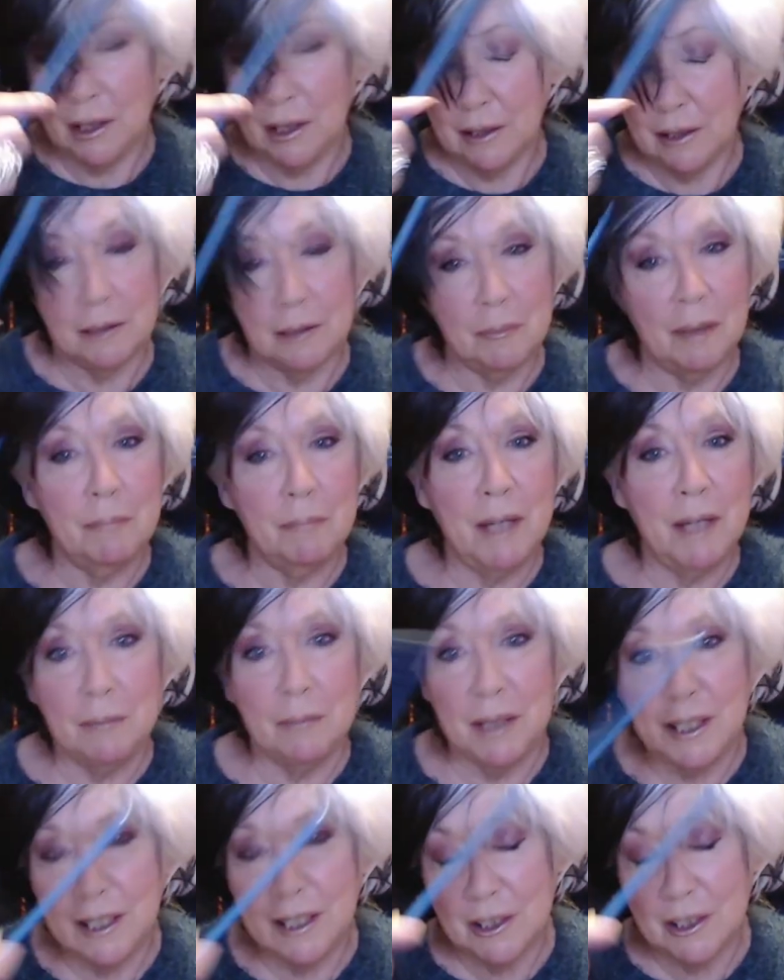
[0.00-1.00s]
a little bit better
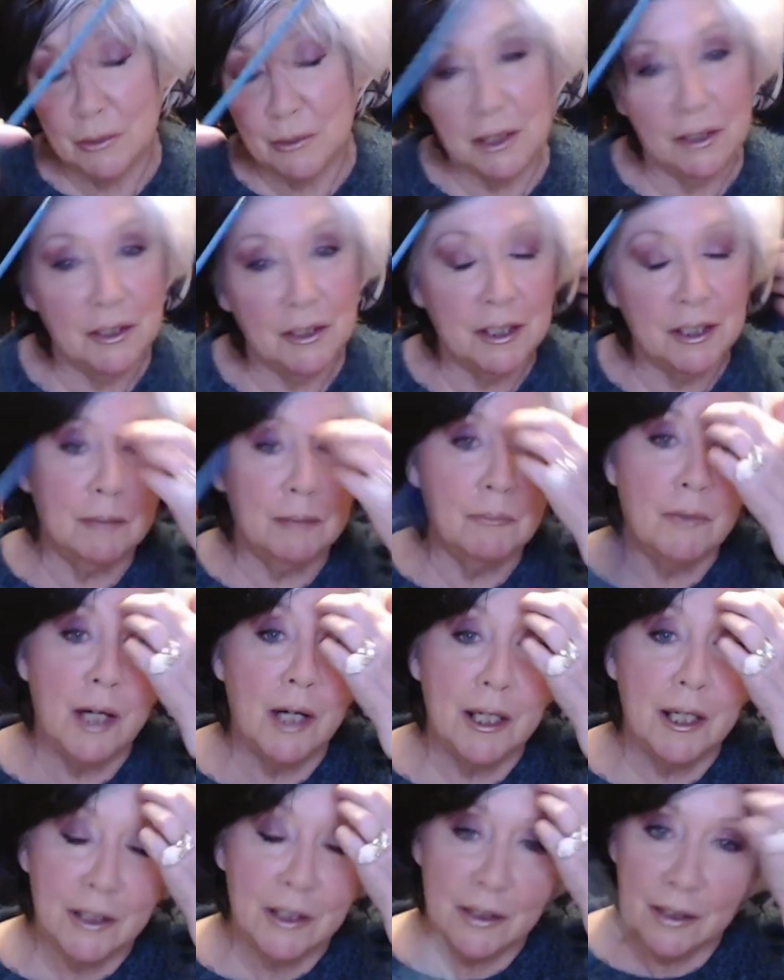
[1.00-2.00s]
because when you look in the
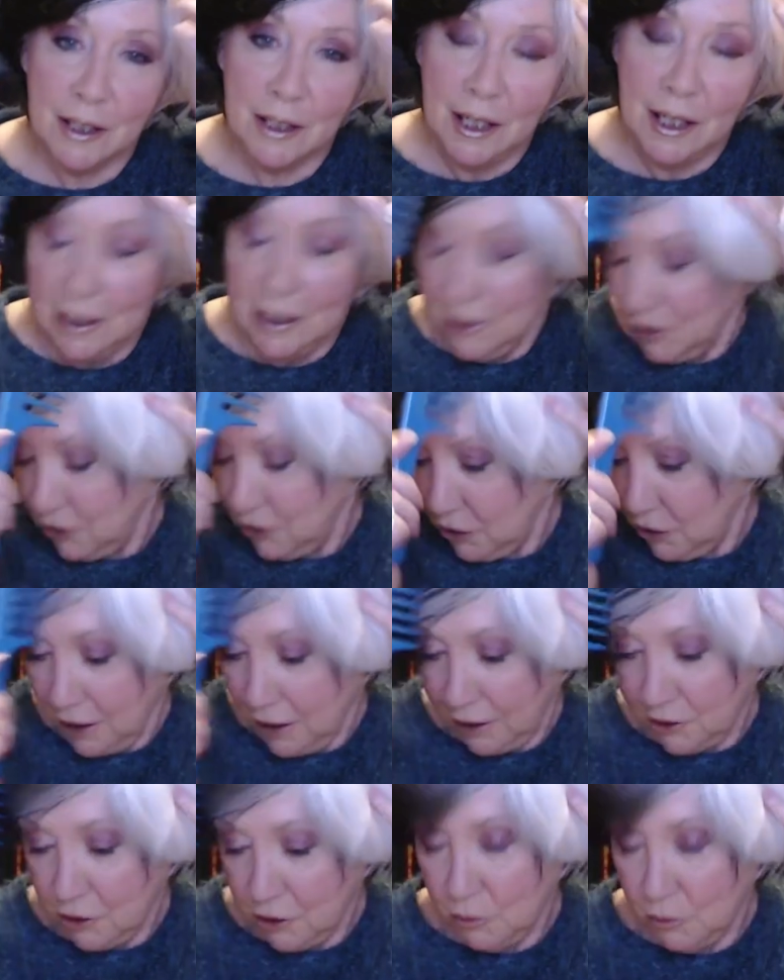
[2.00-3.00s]
monitor, you are
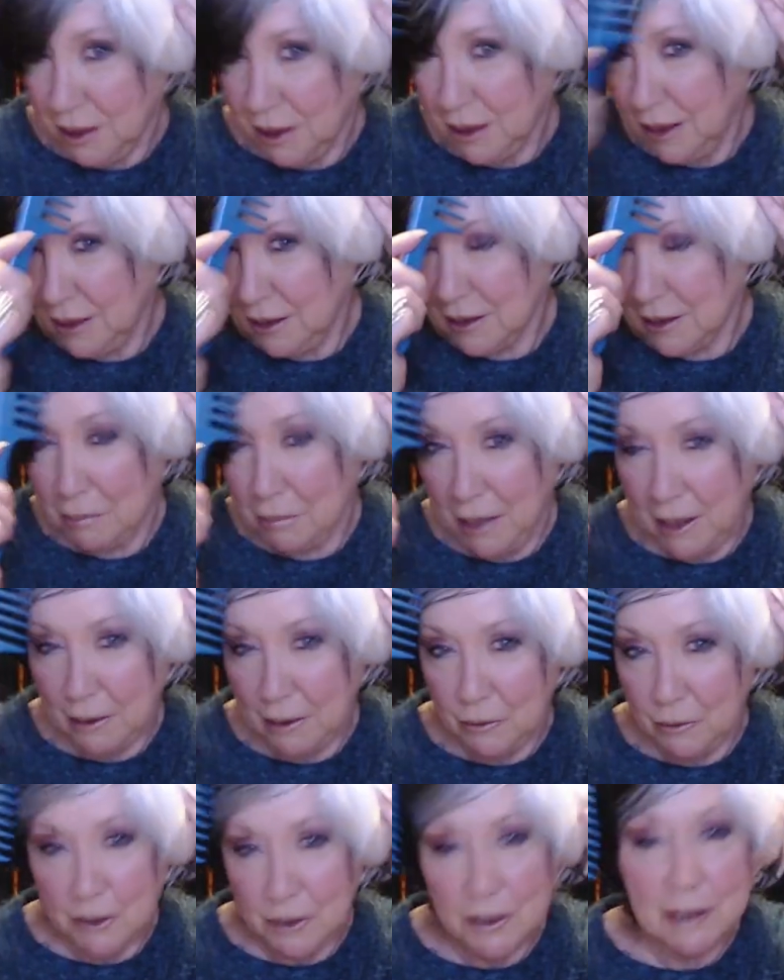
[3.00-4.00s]
like doing things
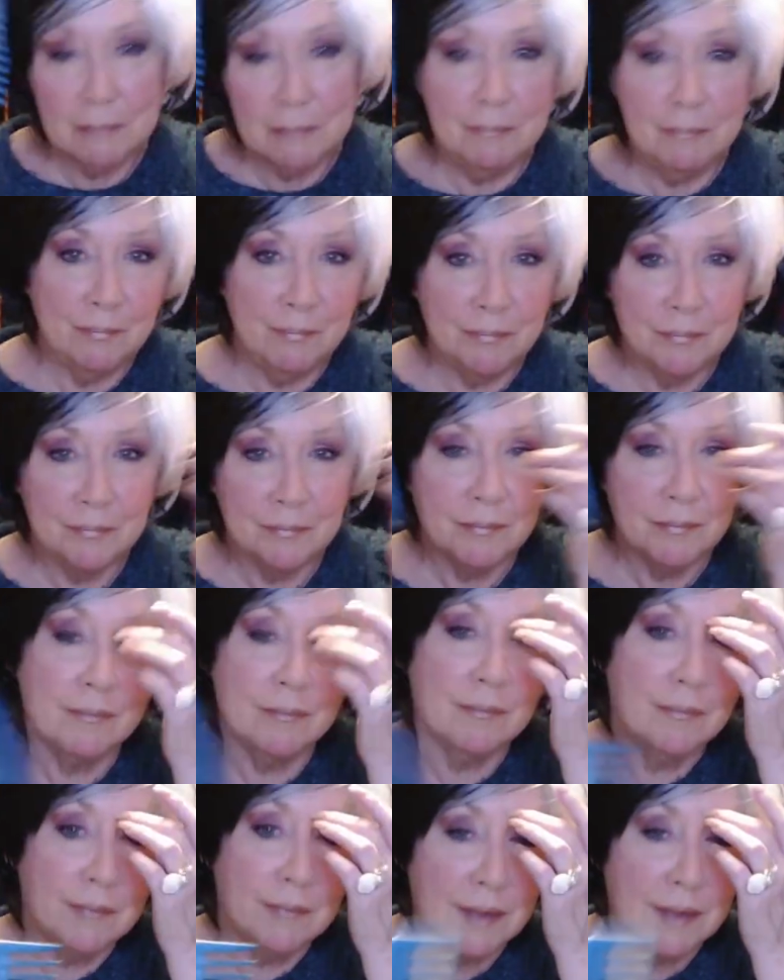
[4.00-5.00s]
backwards.
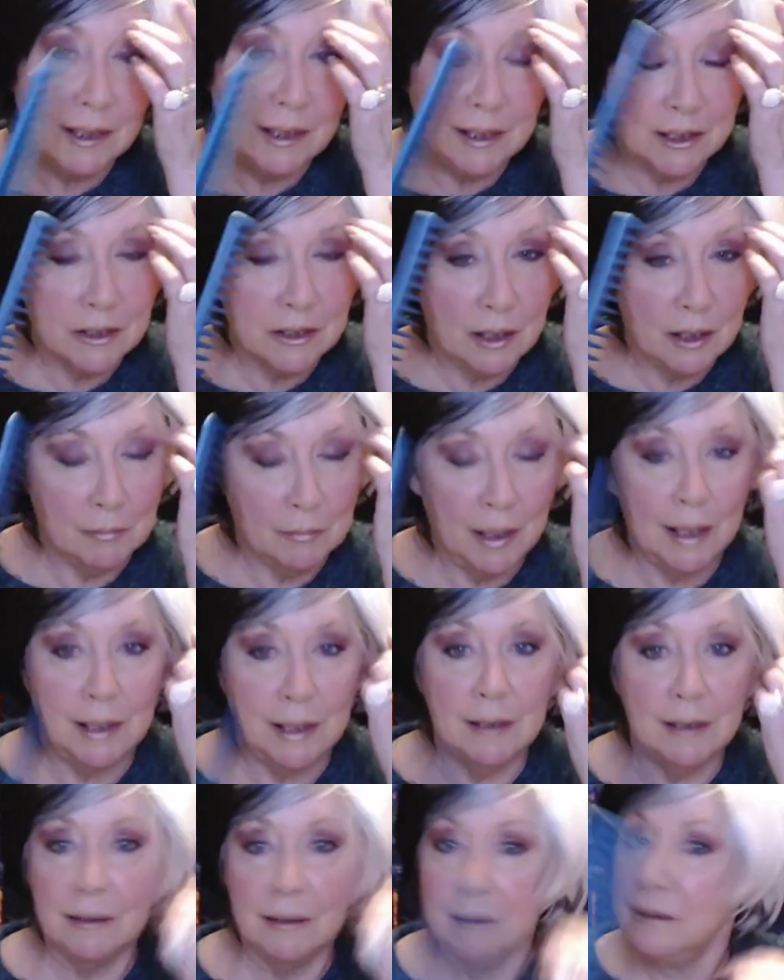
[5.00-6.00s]
At least on
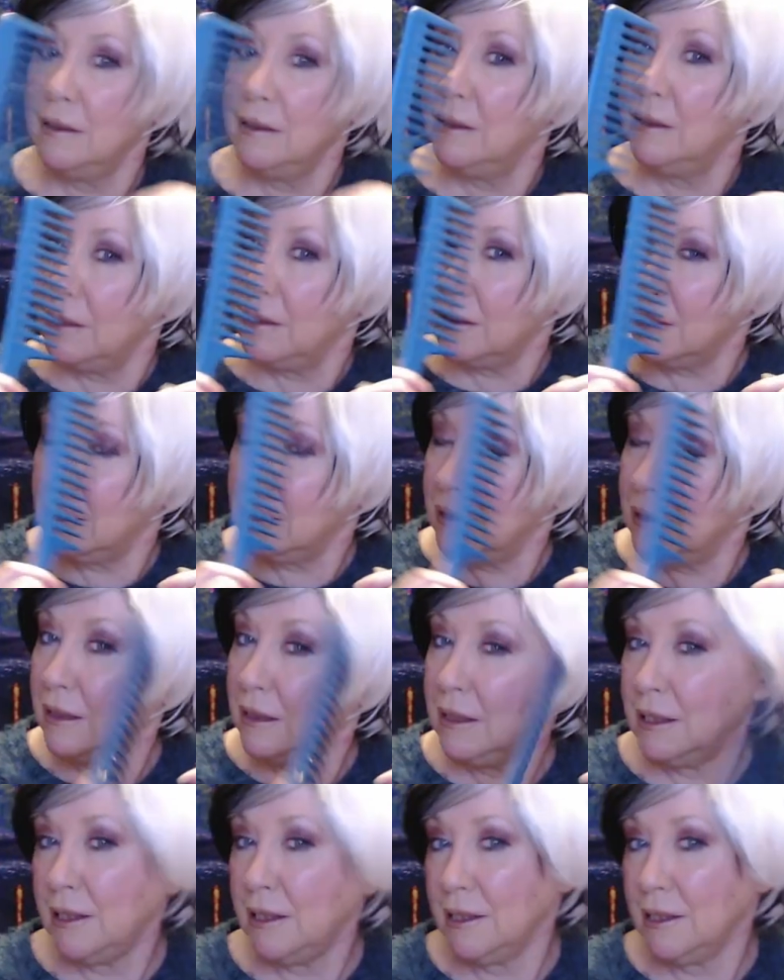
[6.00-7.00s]
mine,
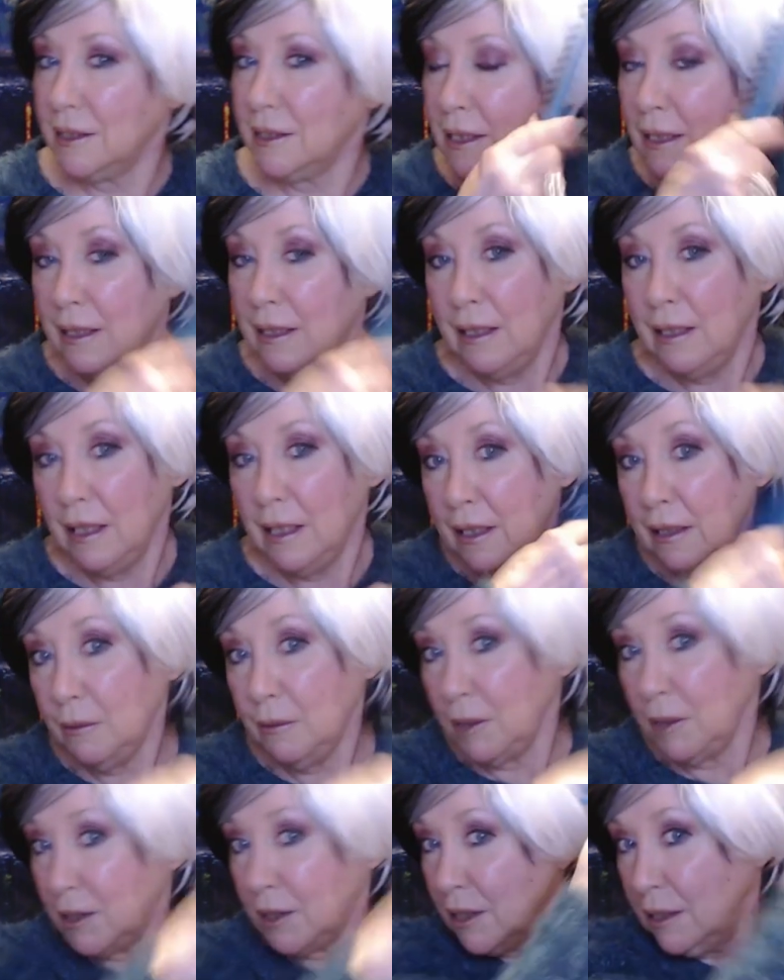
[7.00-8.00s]
it is. And
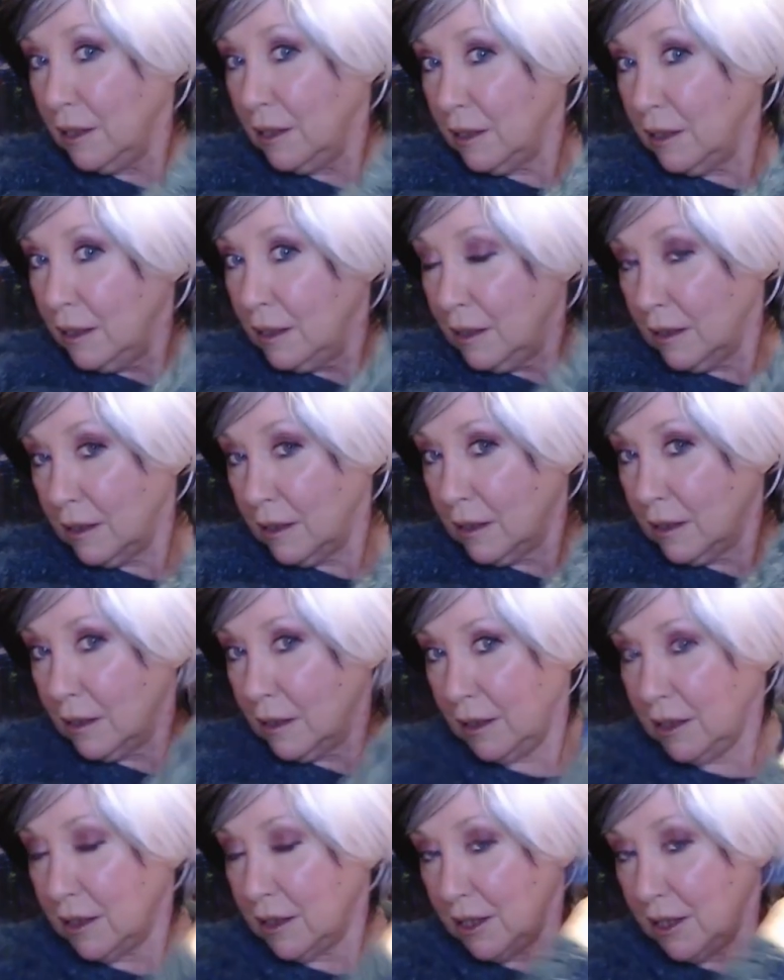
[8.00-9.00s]
anyway,
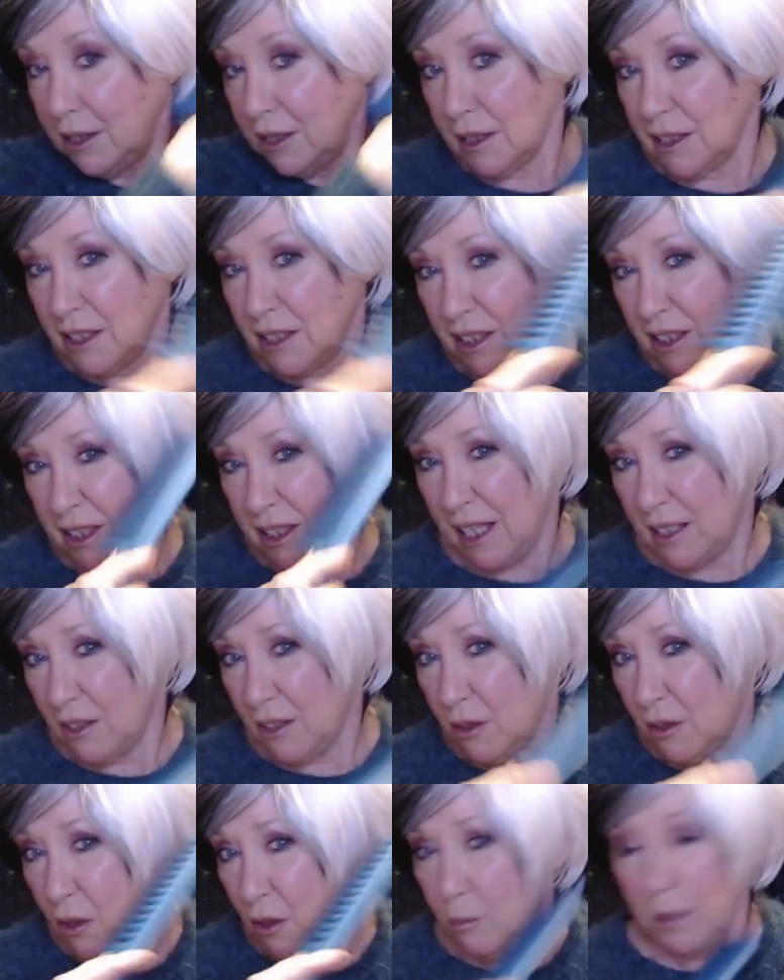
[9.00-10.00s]
either just take a
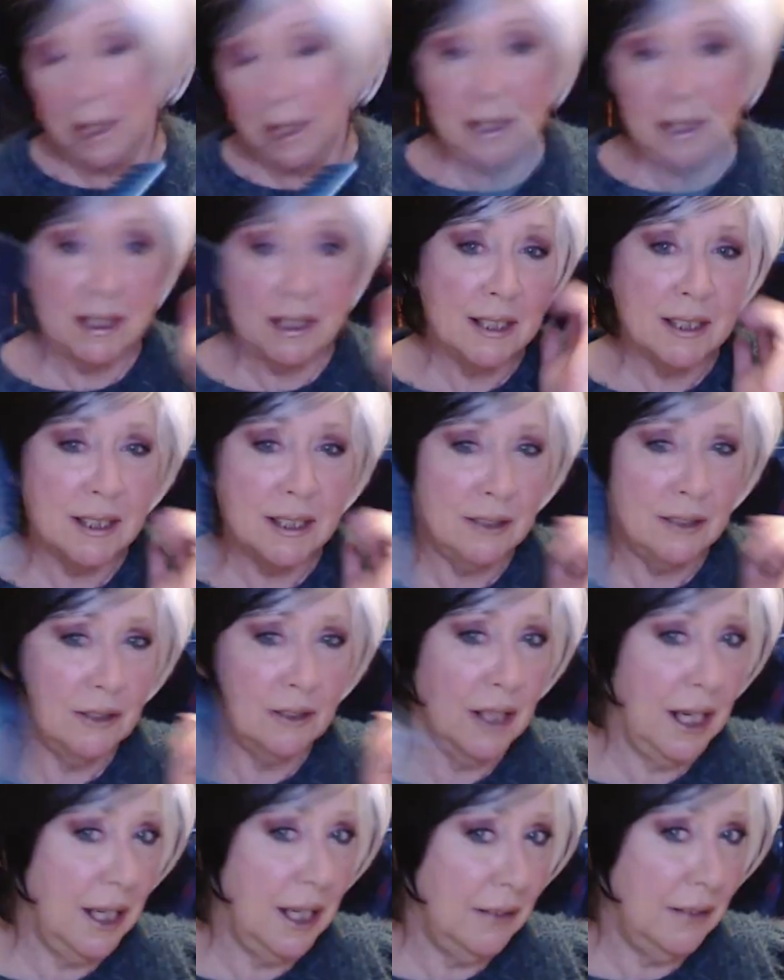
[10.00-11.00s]
comb like this or
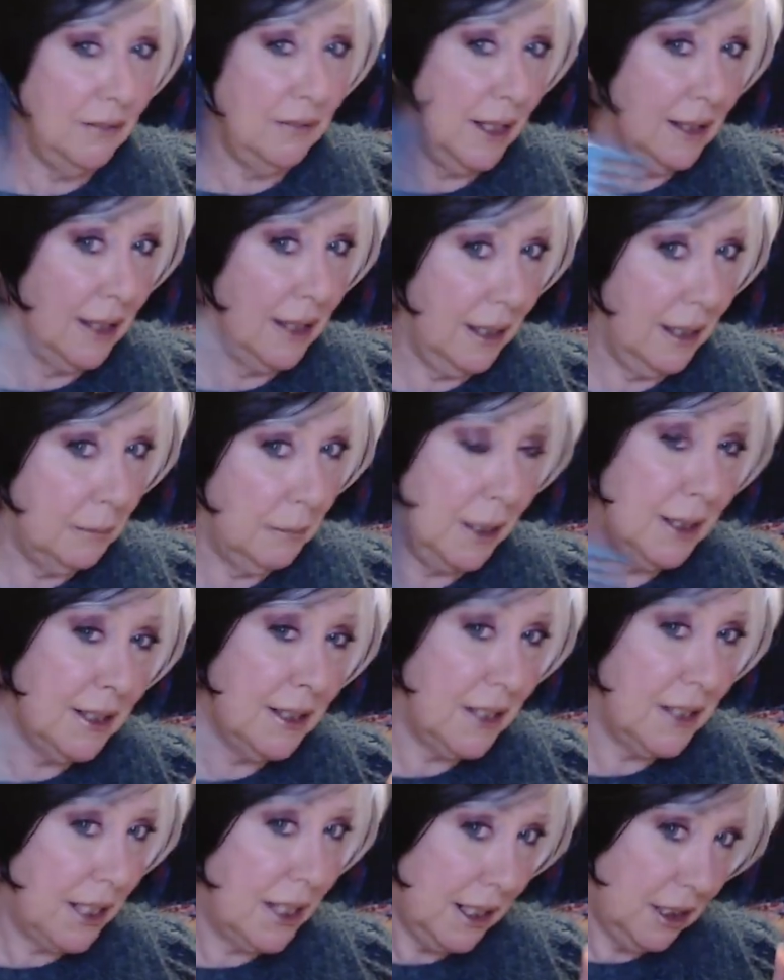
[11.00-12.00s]
I've got like picks
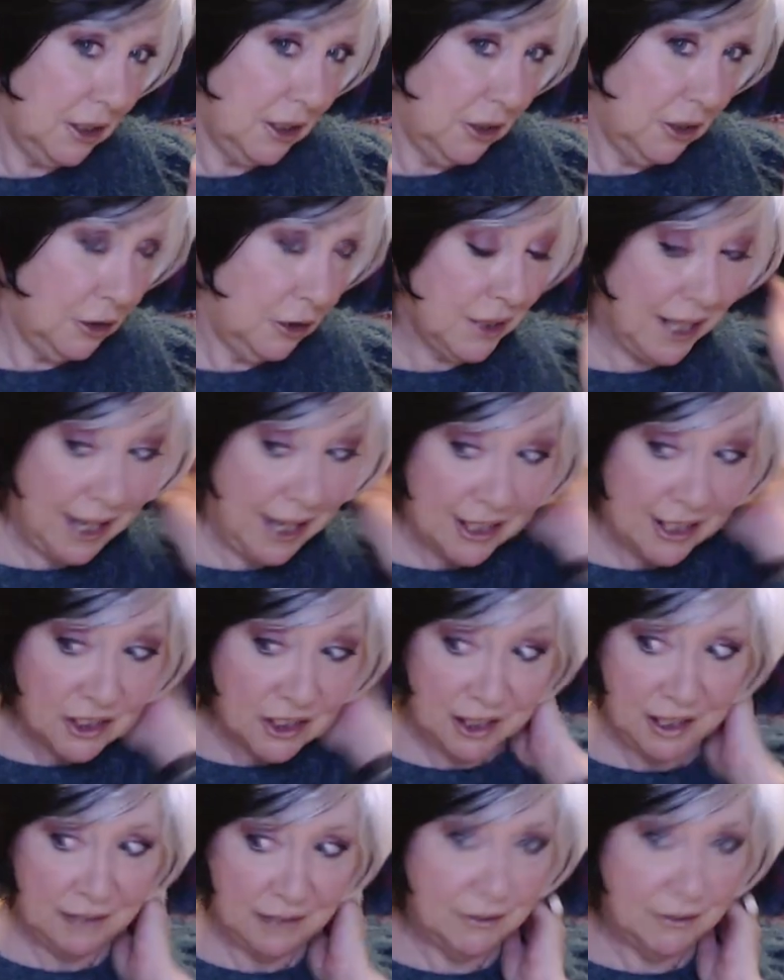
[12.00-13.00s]
that I can use. I
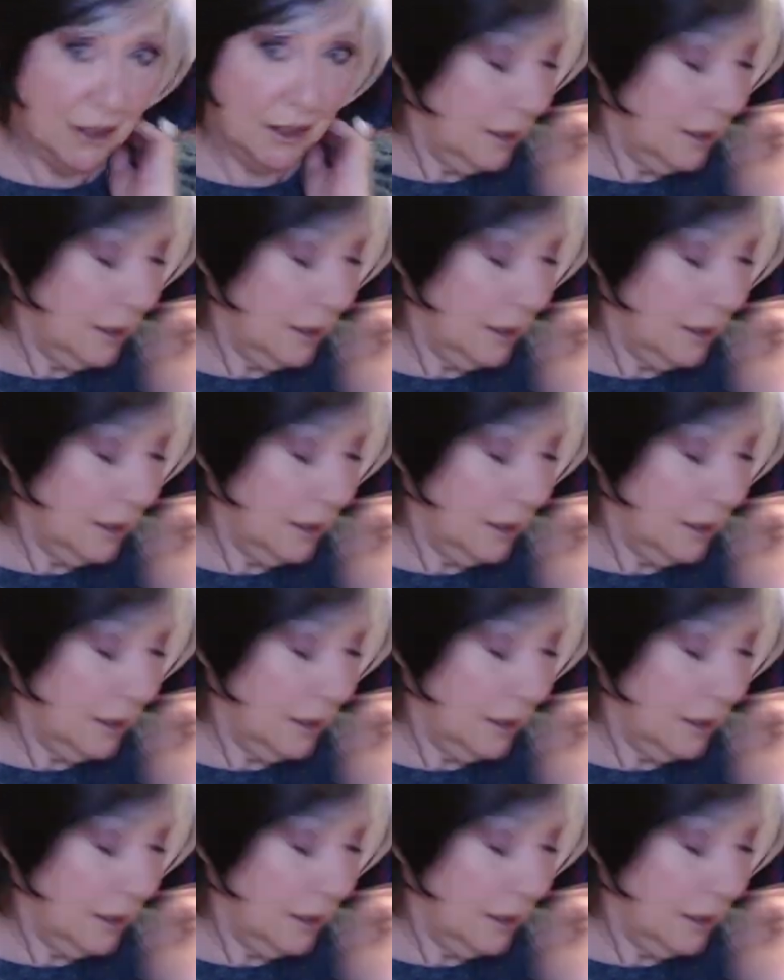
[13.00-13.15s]
actually have a